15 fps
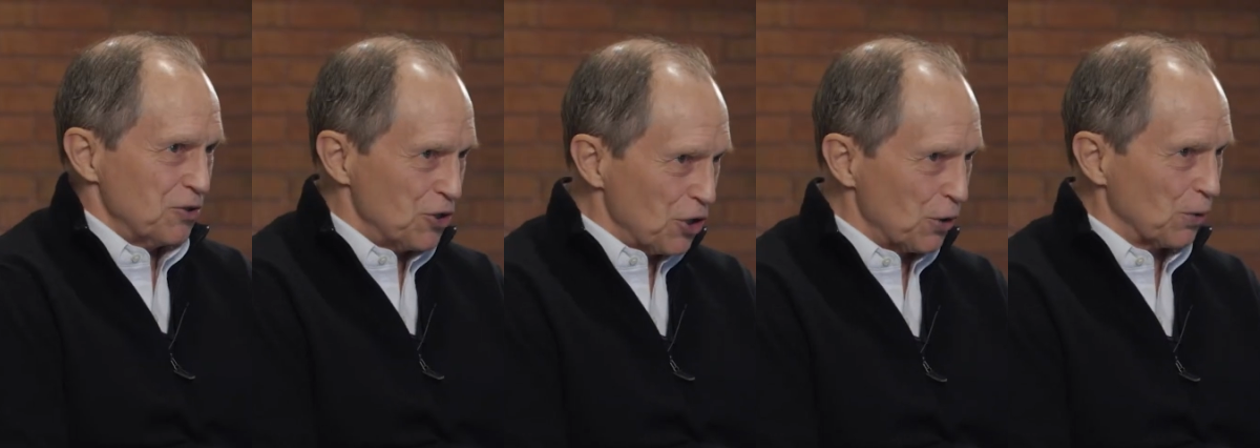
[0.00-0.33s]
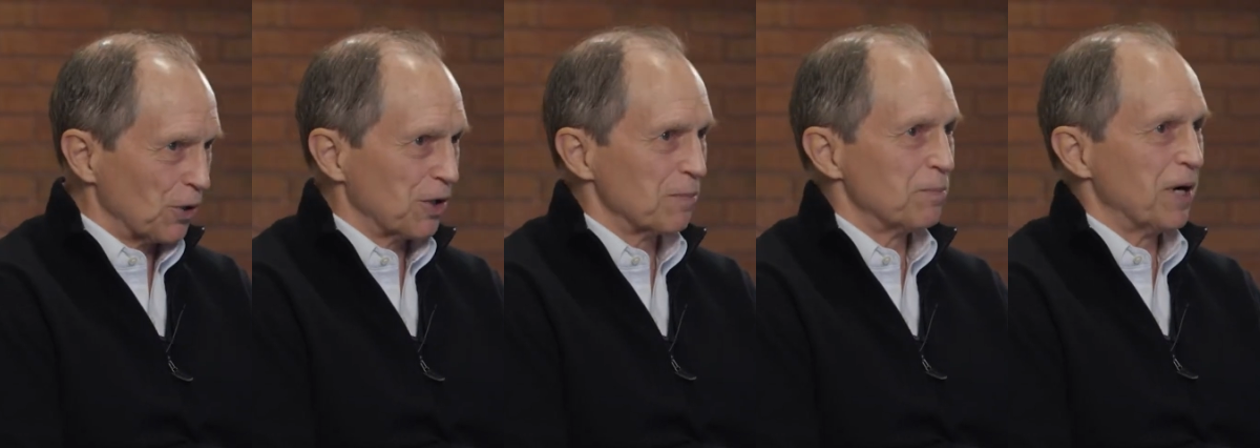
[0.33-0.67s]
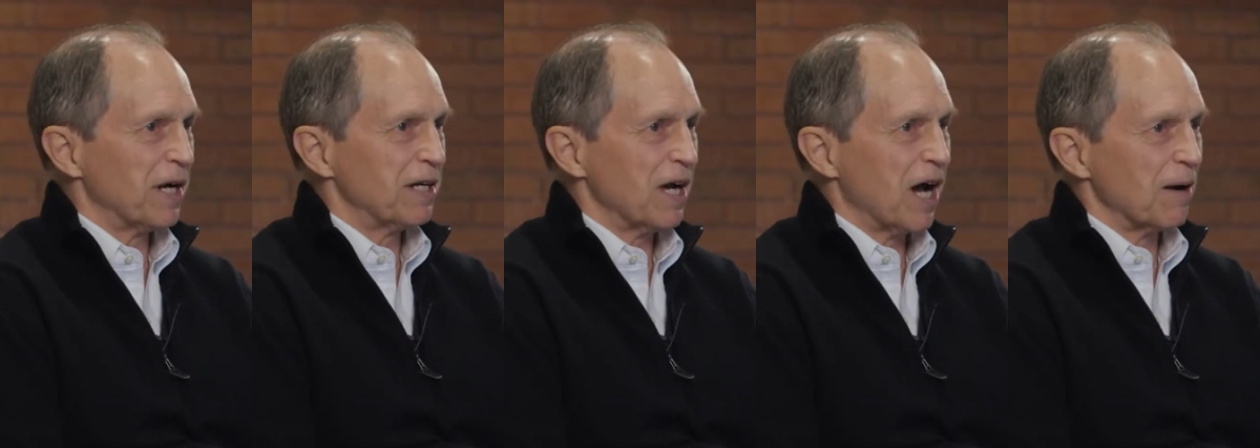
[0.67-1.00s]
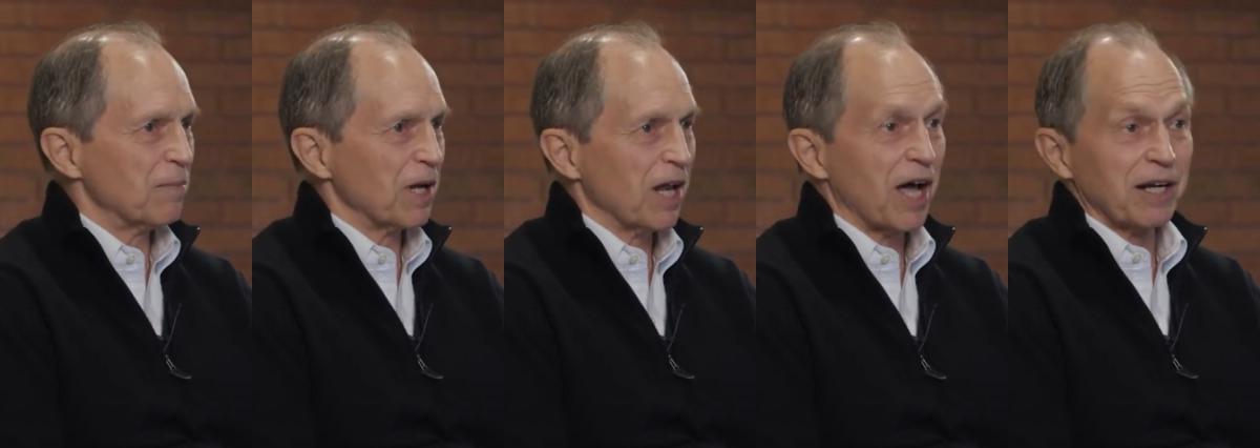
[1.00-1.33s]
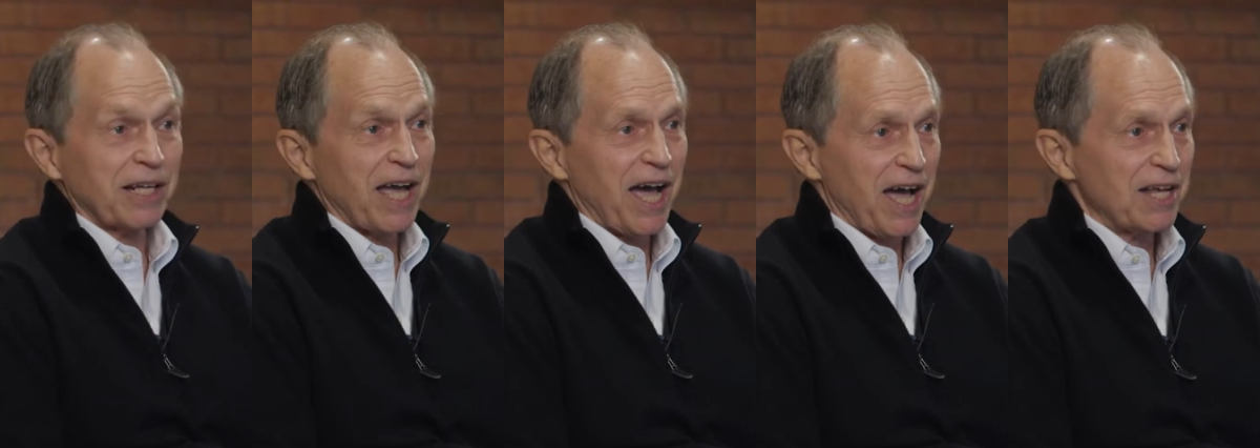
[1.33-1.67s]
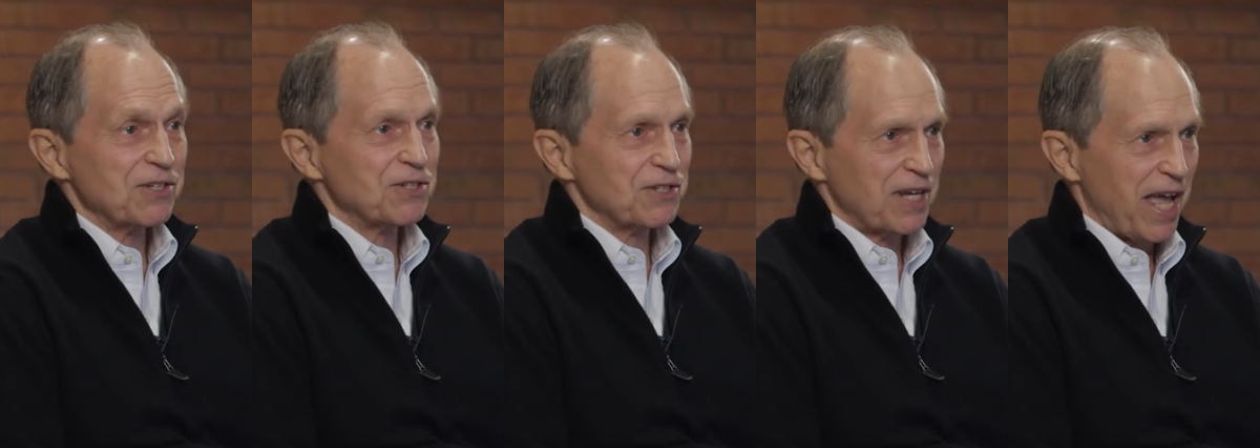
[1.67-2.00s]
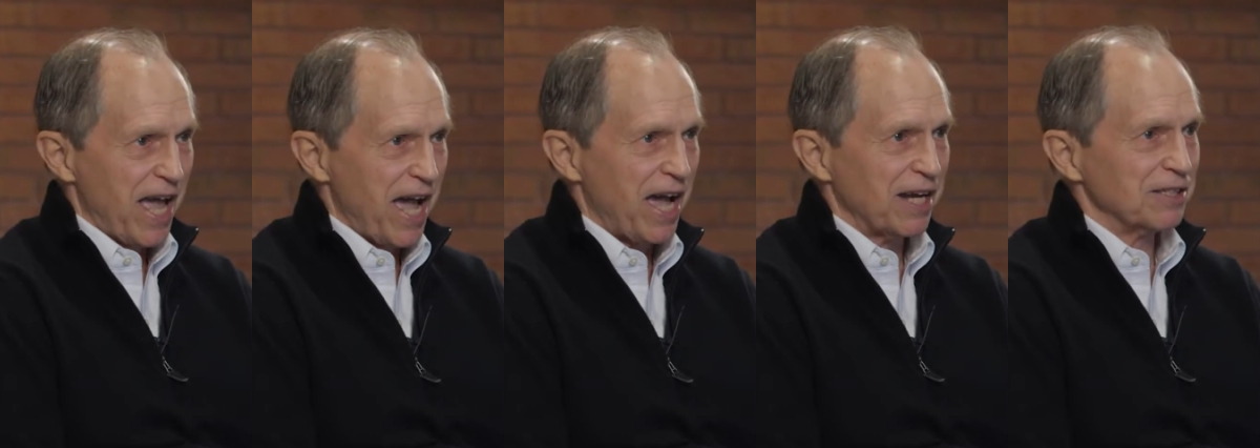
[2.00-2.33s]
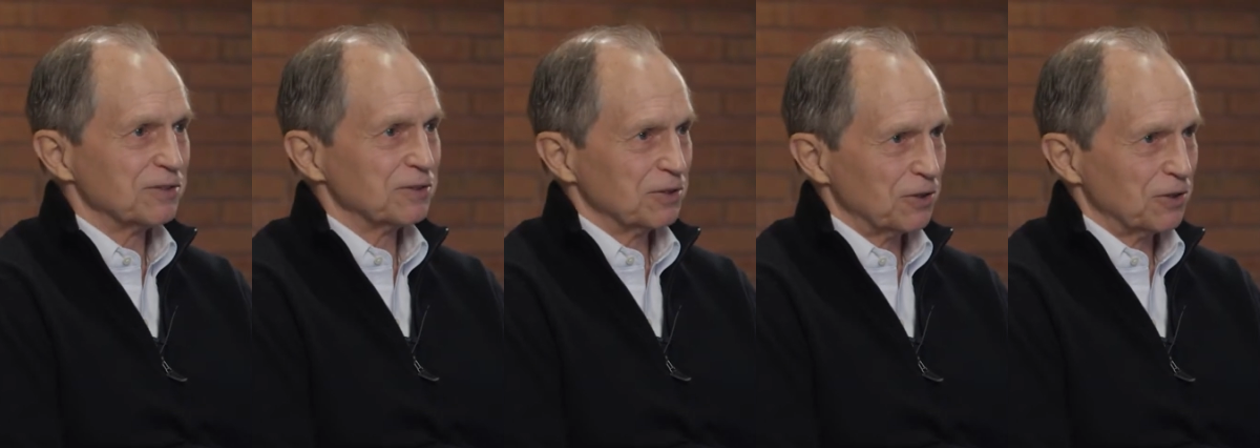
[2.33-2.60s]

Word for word: newer, but um, a lot of guys had